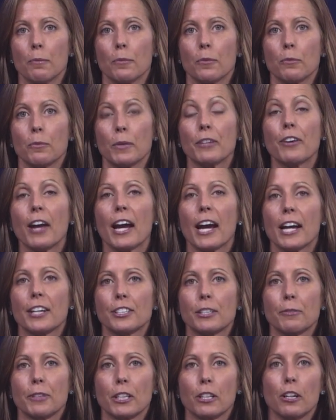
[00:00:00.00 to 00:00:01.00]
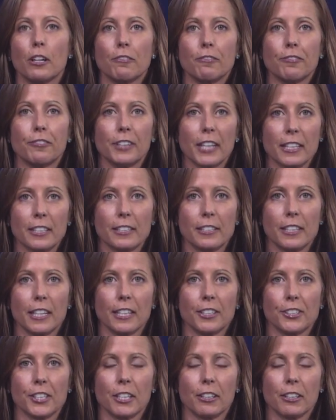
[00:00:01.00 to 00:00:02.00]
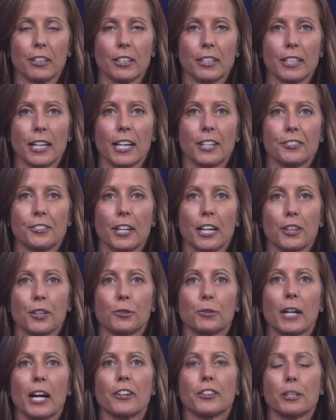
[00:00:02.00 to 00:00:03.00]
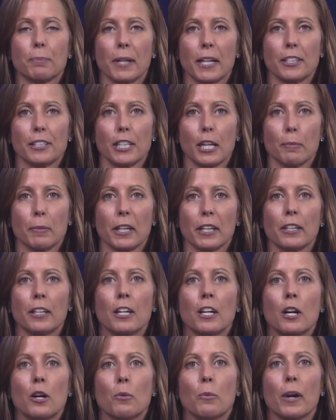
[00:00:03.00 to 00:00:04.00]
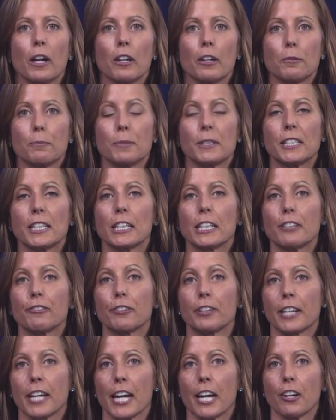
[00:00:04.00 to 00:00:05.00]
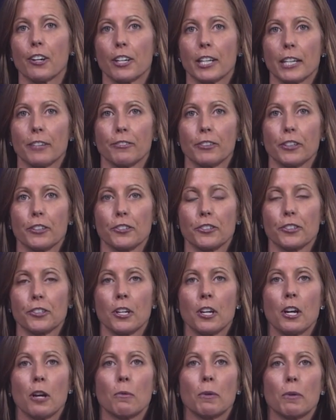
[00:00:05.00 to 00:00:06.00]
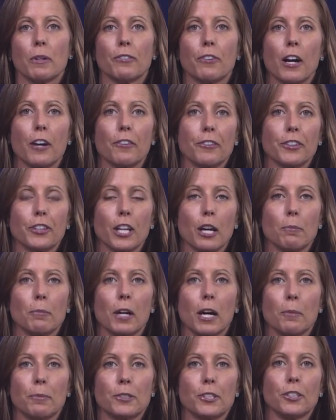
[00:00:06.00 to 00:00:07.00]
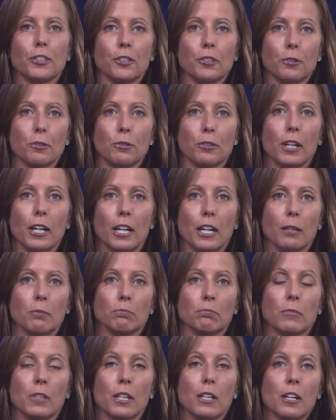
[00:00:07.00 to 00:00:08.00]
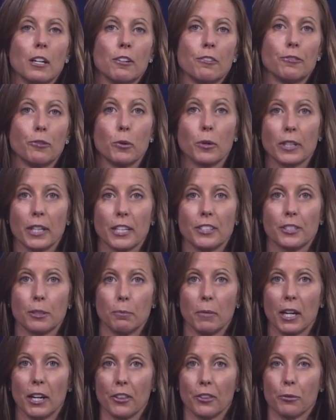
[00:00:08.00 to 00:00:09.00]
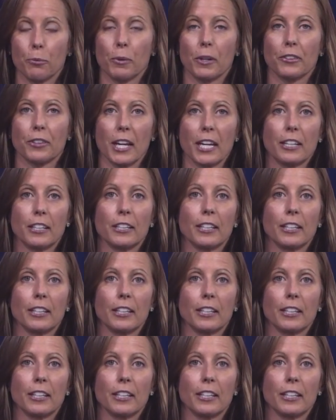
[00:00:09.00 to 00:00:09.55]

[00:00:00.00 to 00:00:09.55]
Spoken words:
we've had something called flex days here at Nasdaq throughout the pandemic, where particularly for caregivers, we've offered them up to 4 days a month where they could